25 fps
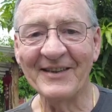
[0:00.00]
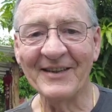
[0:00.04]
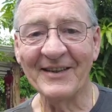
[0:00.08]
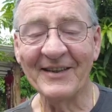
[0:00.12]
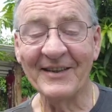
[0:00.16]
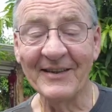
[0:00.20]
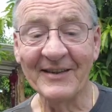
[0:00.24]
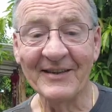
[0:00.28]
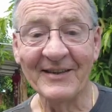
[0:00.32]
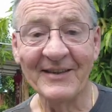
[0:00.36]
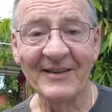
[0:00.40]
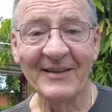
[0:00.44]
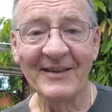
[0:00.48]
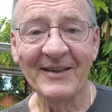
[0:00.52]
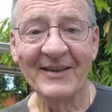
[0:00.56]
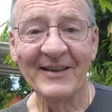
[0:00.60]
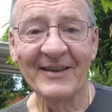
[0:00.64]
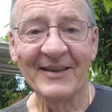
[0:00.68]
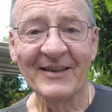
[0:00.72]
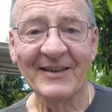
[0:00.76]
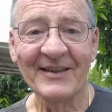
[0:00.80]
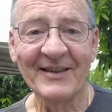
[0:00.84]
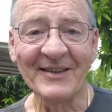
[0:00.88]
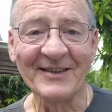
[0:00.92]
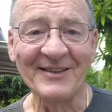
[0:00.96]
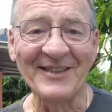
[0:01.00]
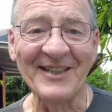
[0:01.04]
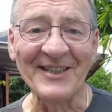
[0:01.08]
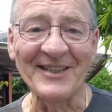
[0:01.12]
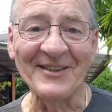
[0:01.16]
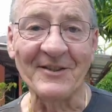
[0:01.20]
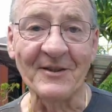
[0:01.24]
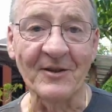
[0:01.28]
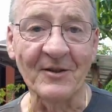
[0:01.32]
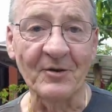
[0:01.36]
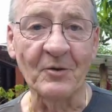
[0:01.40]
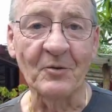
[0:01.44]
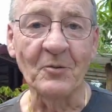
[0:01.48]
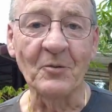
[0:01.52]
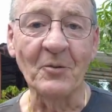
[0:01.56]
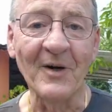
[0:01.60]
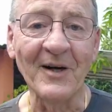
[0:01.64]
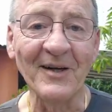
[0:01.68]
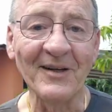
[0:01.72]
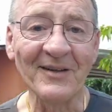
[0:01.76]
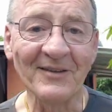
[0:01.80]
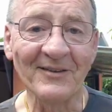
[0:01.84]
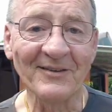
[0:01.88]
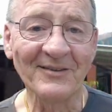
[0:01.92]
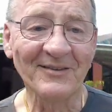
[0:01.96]
it takes a little
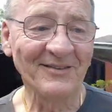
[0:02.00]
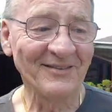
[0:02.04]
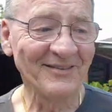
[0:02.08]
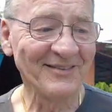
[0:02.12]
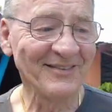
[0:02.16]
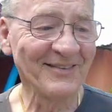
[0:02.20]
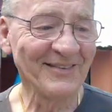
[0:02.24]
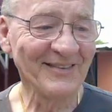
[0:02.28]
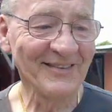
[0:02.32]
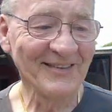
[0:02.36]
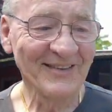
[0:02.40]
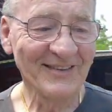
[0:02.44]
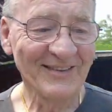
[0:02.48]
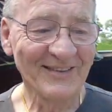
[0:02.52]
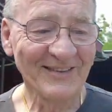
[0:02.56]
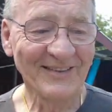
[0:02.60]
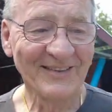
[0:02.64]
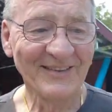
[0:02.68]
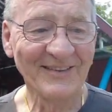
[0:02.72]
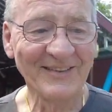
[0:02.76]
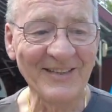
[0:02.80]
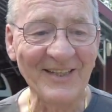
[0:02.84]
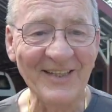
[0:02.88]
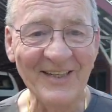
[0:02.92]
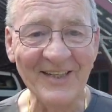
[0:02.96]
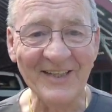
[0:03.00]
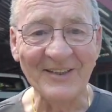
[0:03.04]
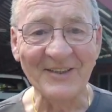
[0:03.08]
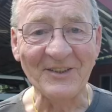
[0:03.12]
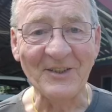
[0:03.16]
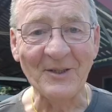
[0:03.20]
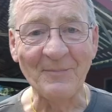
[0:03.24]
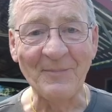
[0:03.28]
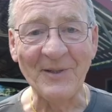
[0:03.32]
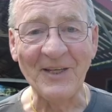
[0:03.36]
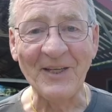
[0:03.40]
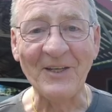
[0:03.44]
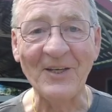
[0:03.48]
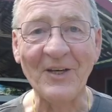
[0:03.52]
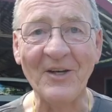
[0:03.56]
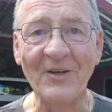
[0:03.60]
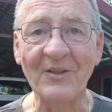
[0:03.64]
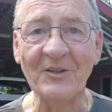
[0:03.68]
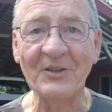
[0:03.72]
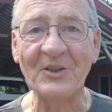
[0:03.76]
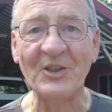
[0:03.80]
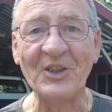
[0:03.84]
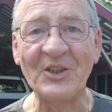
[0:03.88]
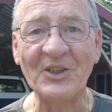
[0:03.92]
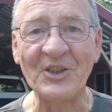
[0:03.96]
while. It's a big
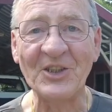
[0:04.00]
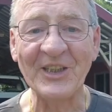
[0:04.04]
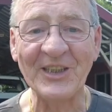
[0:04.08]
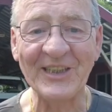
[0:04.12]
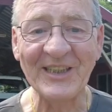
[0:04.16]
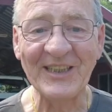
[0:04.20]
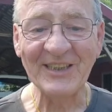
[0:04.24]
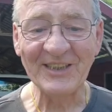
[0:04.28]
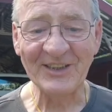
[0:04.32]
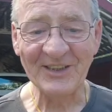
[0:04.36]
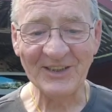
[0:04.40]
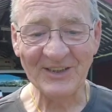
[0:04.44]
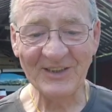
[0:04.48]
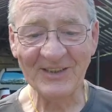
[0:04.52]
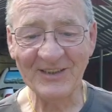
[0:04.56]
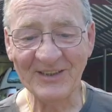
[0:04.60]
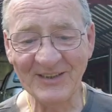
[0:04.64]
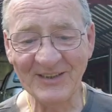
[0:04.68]
culture change.